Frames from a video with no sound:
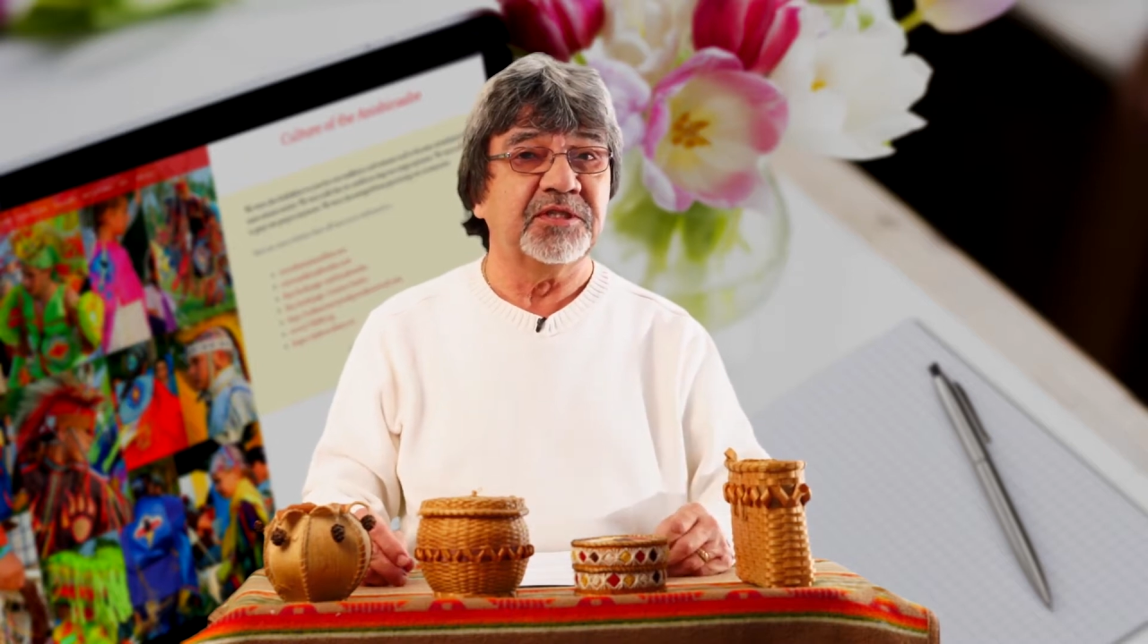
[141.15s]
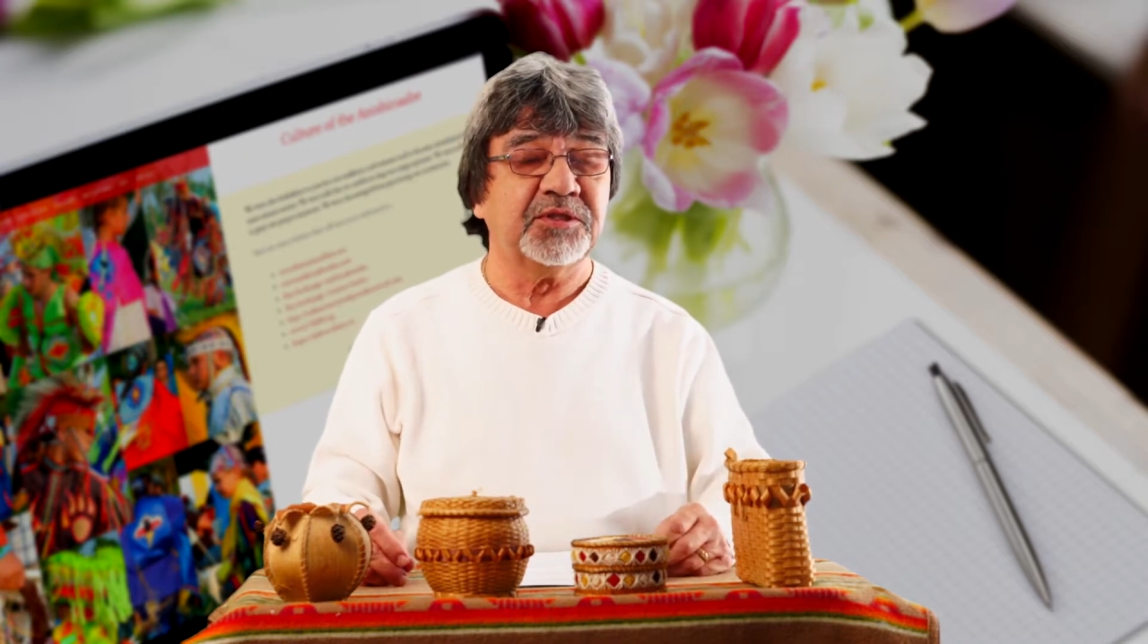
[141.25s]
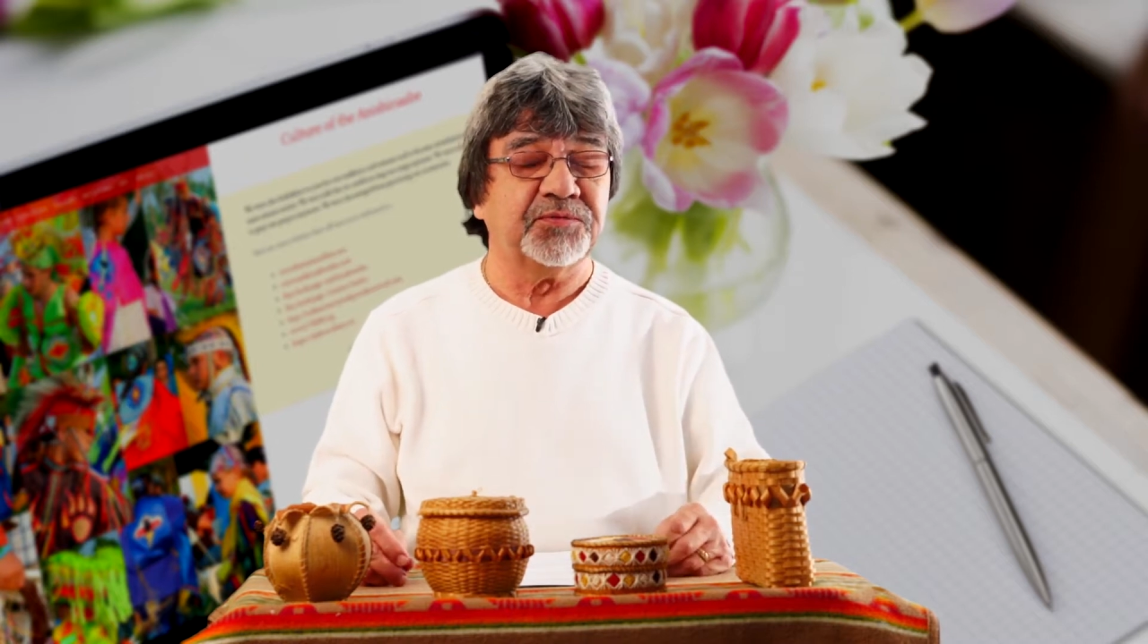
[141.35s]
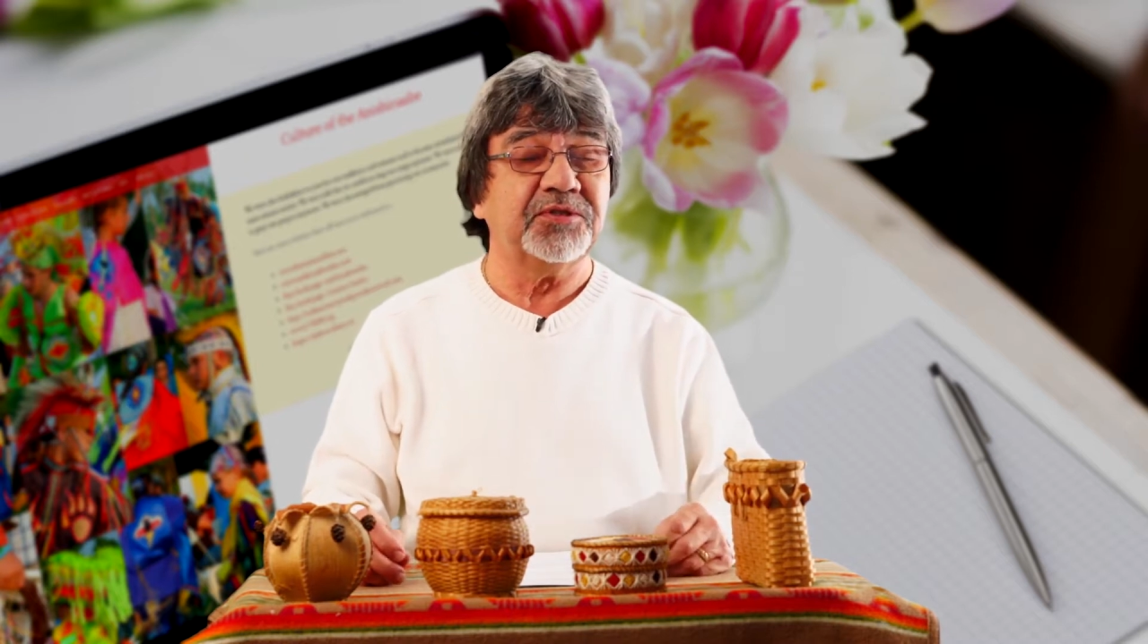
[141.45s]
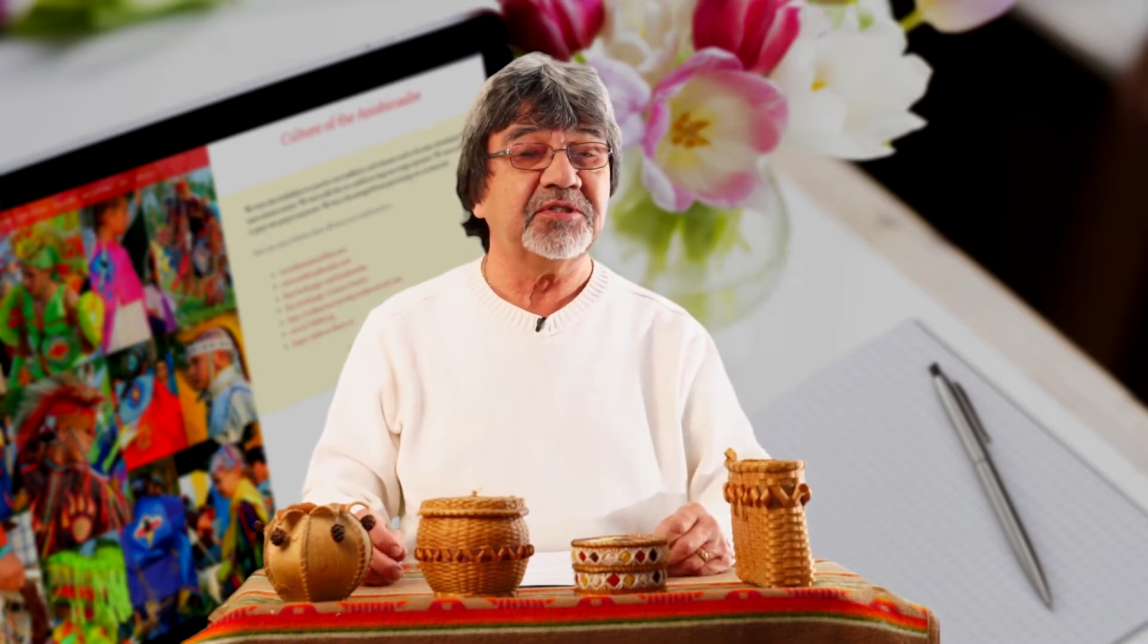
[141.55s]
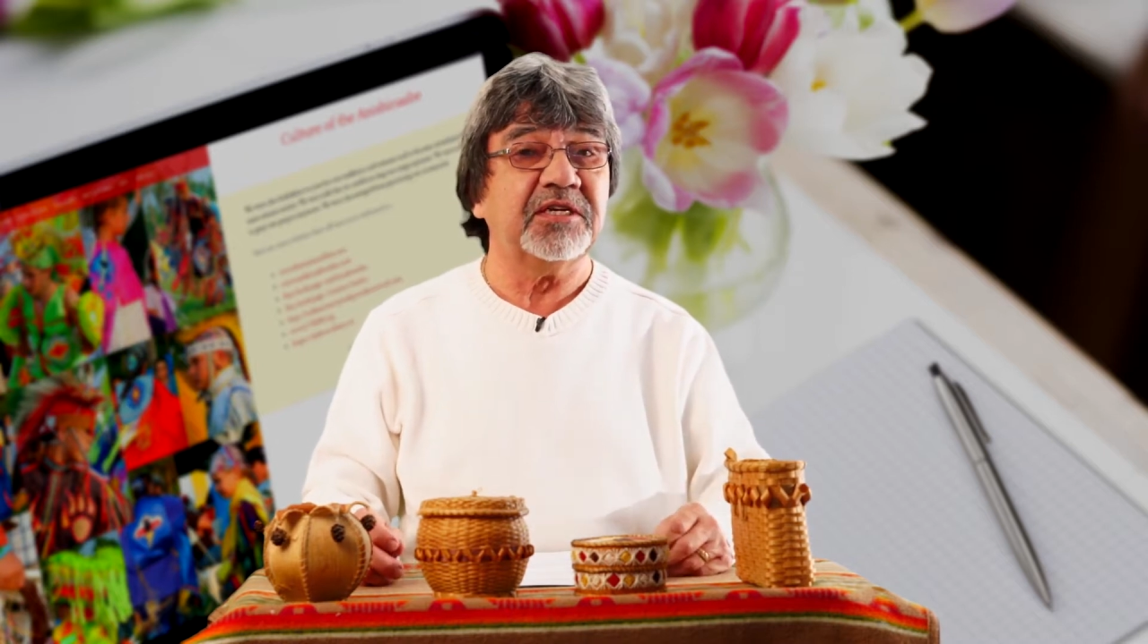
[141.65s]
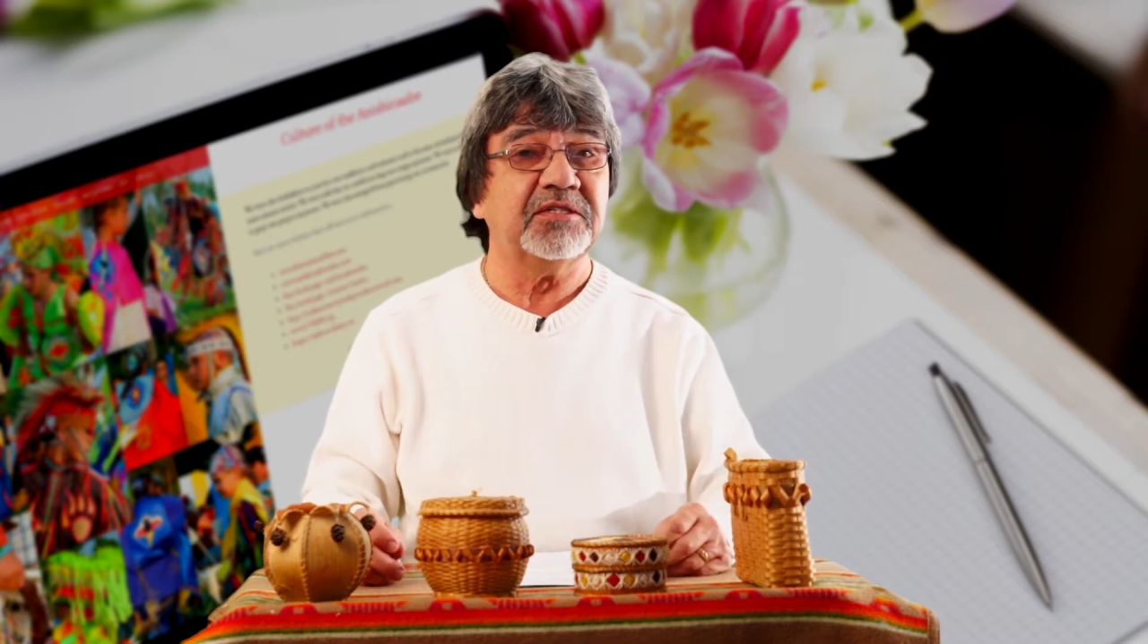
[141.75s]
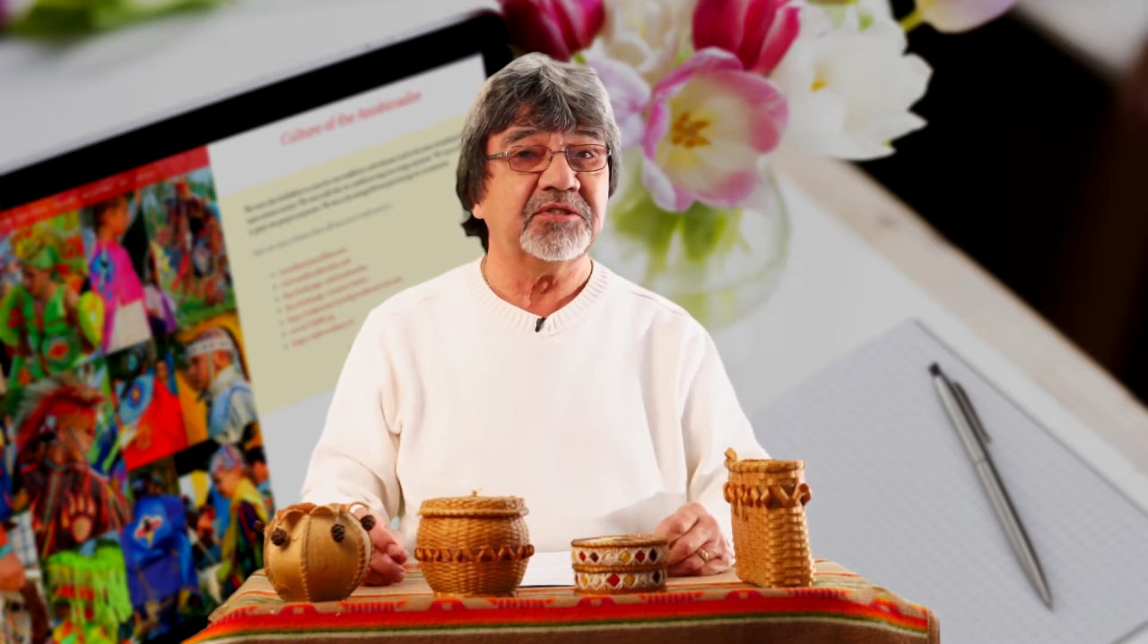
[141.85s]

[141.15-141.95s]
and his first day